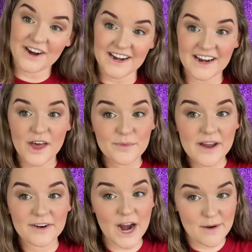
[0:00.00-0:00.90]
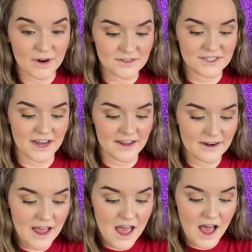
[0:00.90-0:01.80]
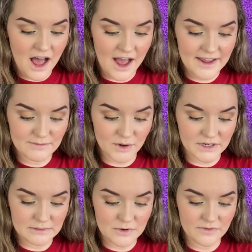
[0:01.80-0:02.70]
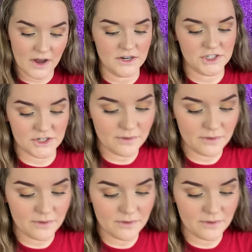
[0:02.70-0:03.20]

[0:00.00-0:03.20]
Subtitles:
Now that we have our eyebrows done, I am going to move on to